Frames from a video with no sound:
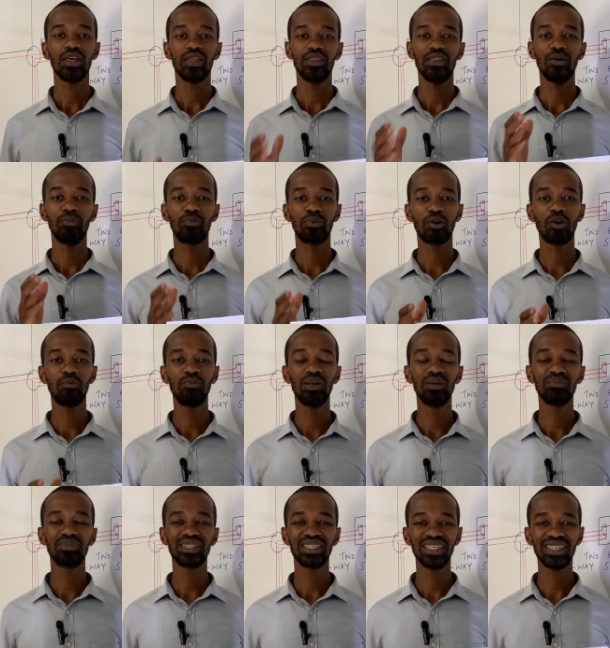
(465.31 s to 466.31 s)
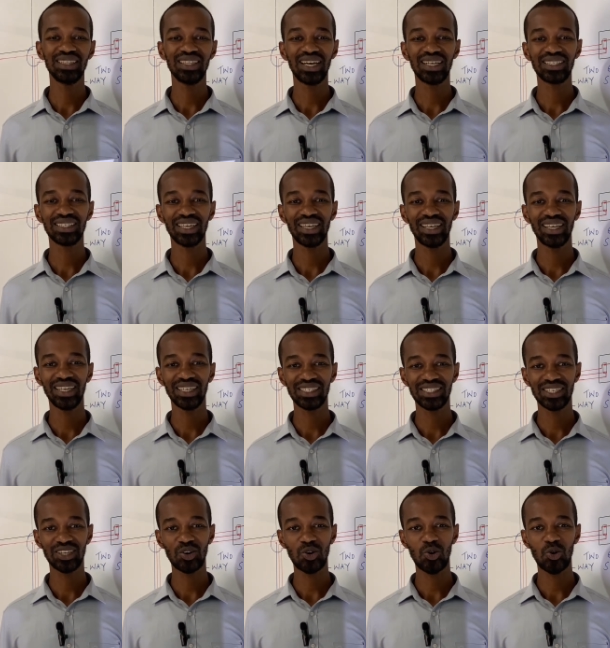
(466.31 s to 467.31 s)
the problems in that
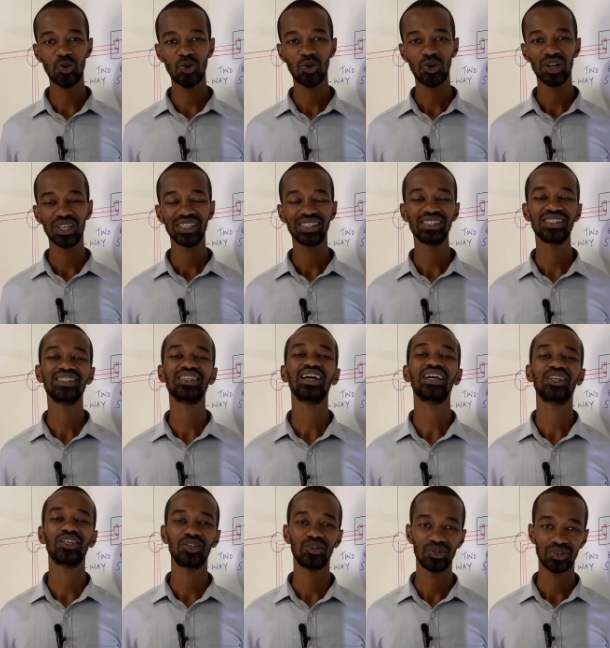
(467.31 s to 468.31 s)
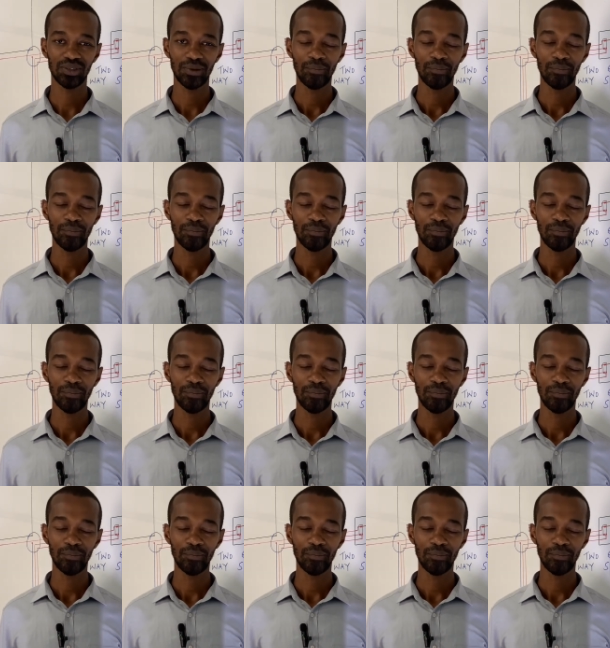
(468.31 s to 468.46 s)
electrical circuit.